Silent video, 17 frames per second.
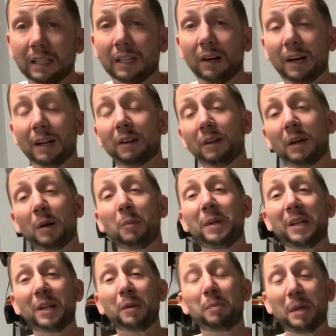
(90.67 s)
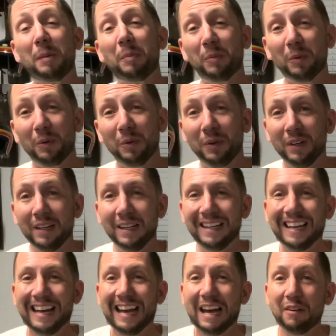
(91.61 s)
Now, I don't know how many other people
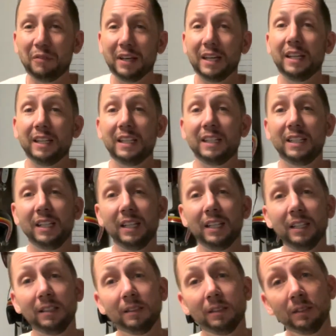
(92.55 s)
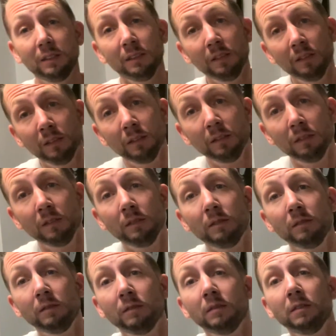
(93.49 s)
have ADD,
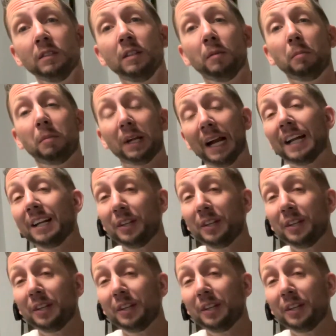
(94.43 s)
but I